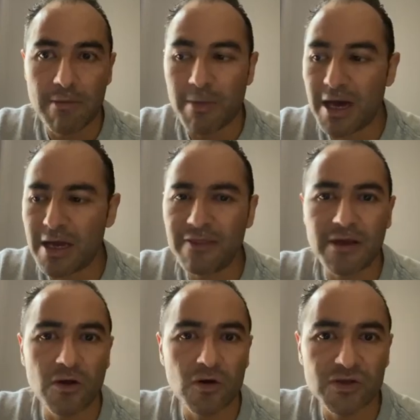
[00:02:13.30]
by
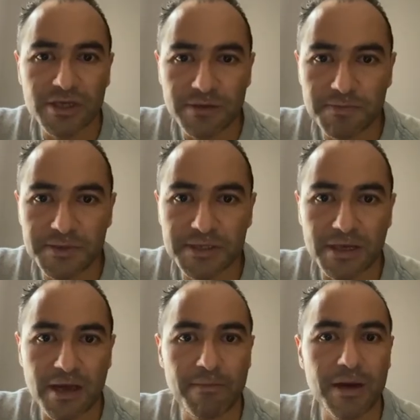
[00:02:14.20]
the gossips,
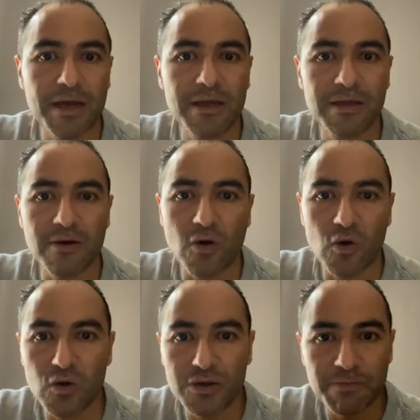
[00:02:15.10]
and by
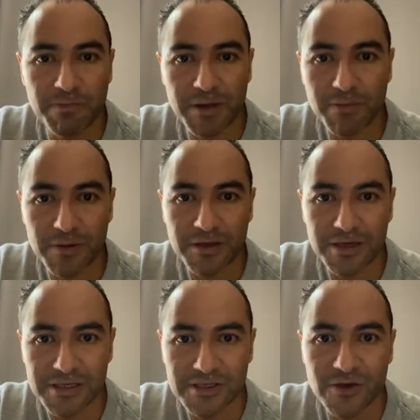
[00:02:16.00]
all the people
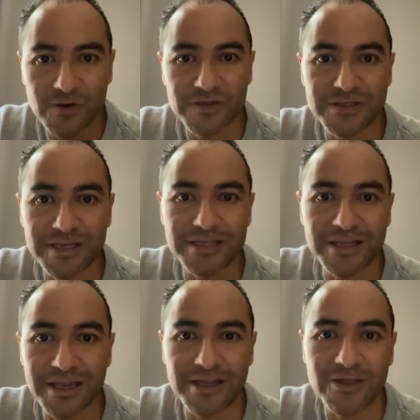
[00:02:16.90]
that is
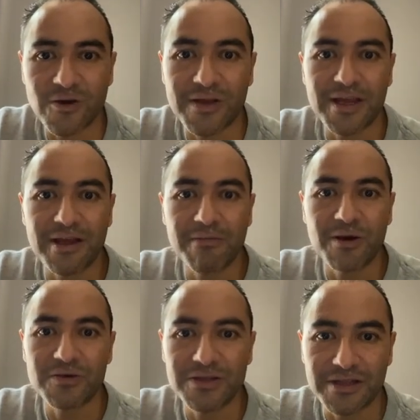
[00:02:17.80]
constantly talking
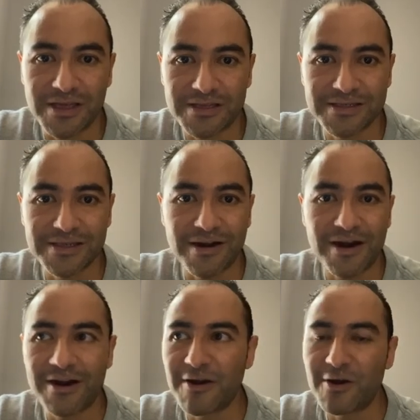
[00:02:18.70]
about things that
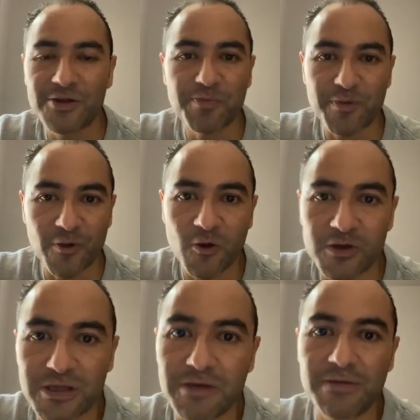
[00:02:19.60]
are not
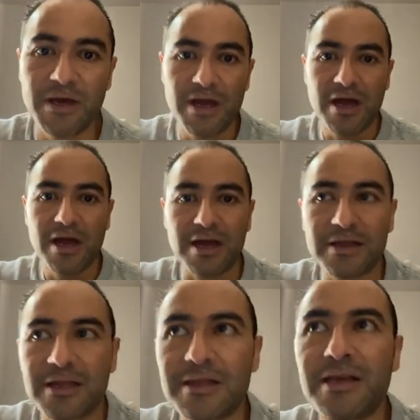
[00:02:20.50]
productive
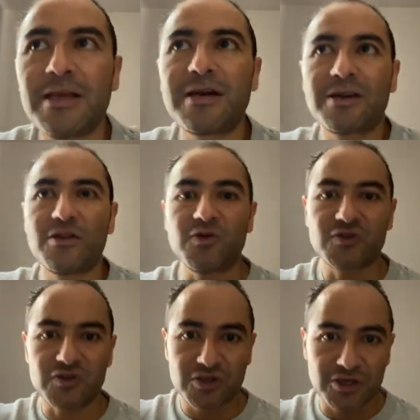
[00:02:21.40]
and then they are
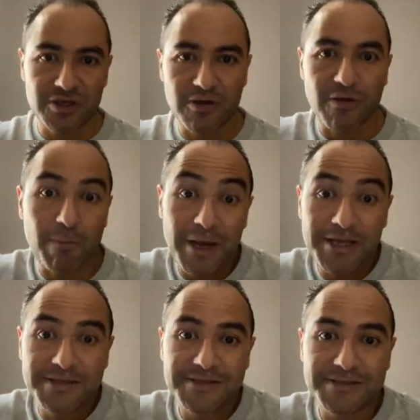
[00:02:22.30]
just
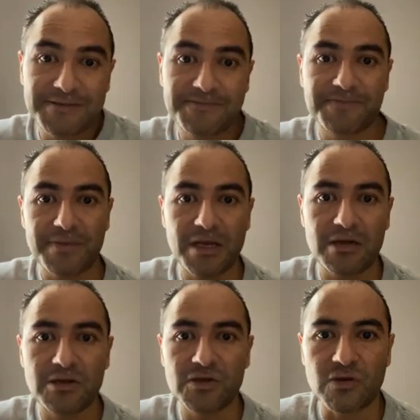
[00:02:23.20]
complaints. They
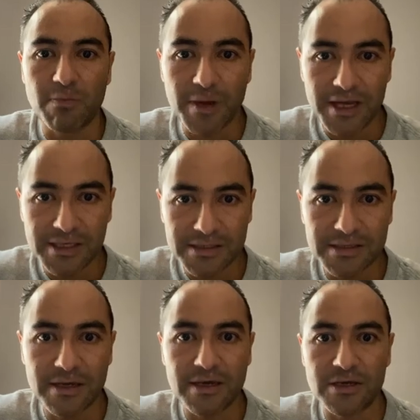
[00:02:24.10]
are just complaints,
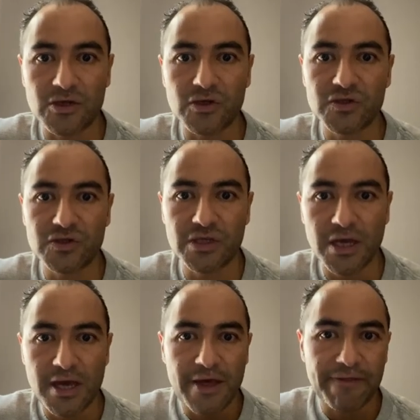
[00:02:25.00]
they are just
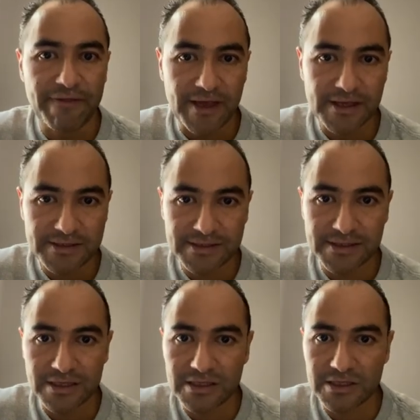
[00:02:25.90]
things
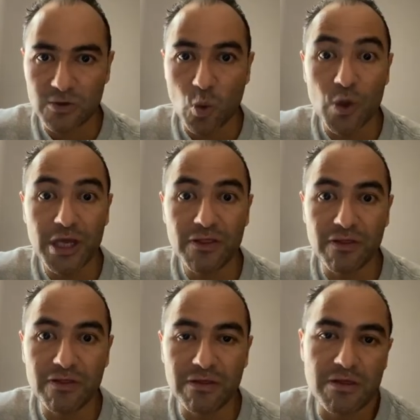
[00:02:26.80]
that we
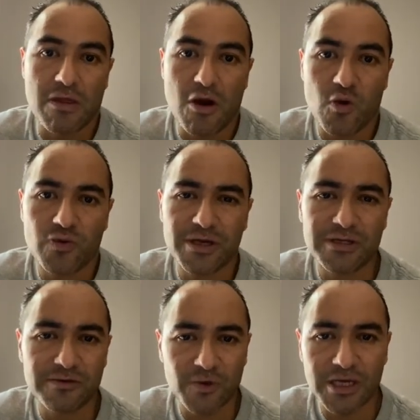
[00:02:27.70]
know
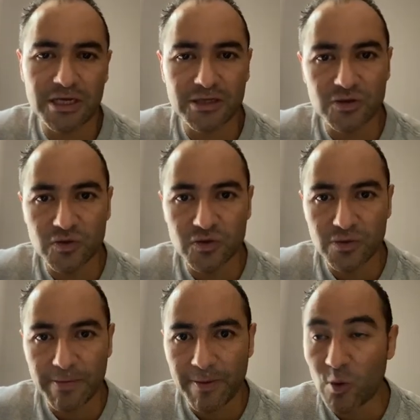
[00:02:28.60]
that we can do
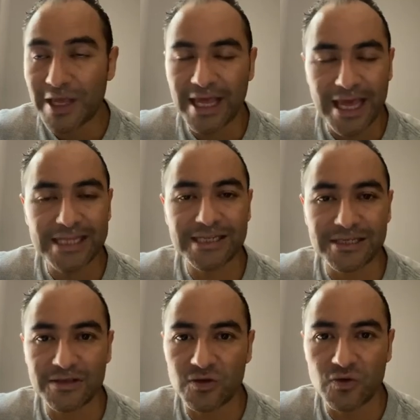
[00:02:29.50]
we
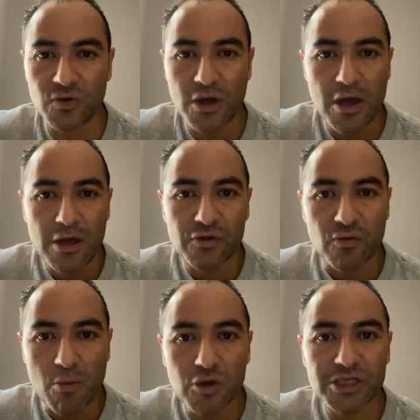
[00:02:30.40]
can't do
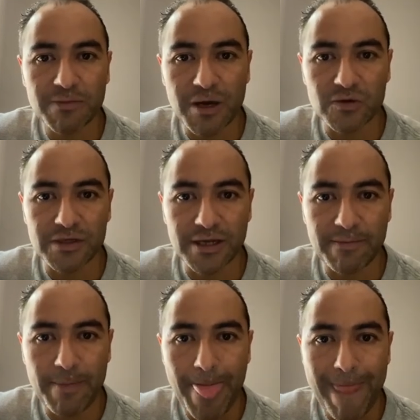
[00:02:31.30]
too much about
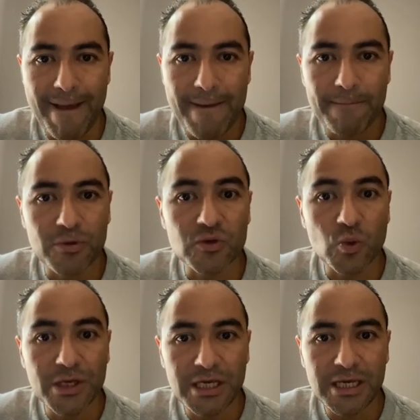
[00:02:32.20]
them, but
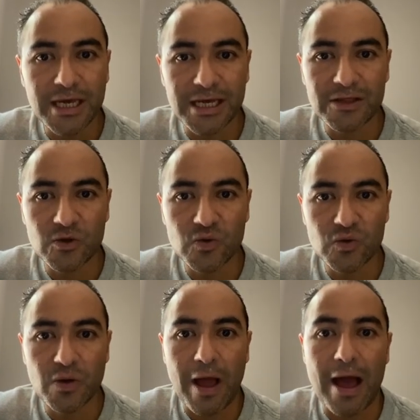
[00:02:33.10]
we can
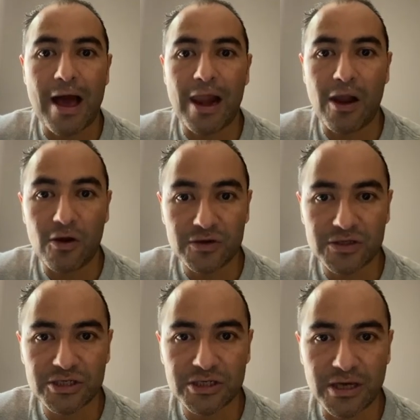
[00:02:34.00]
do a
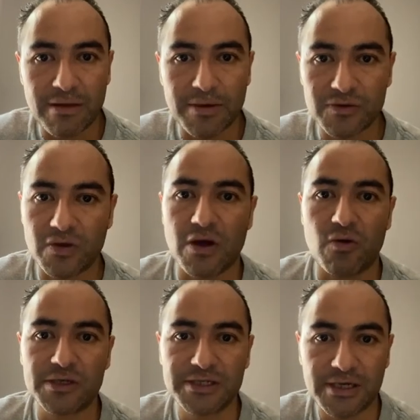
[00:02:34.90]
lot about
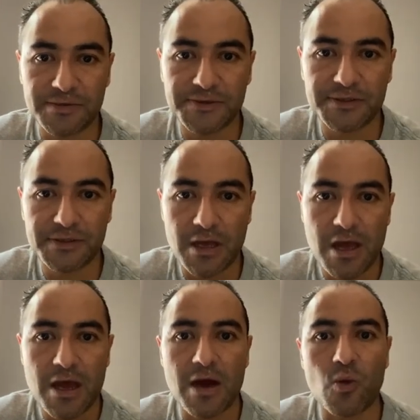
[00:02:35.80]
ourselves
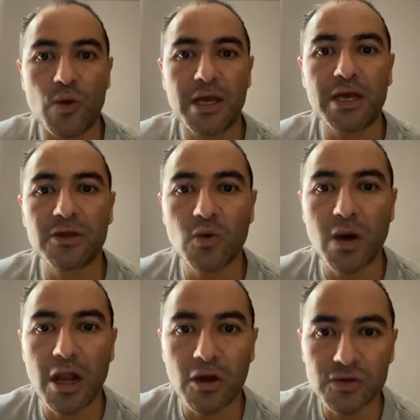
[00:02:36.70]
and we can do
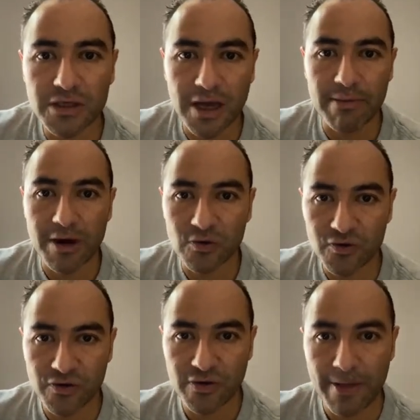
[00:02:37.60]
a lot about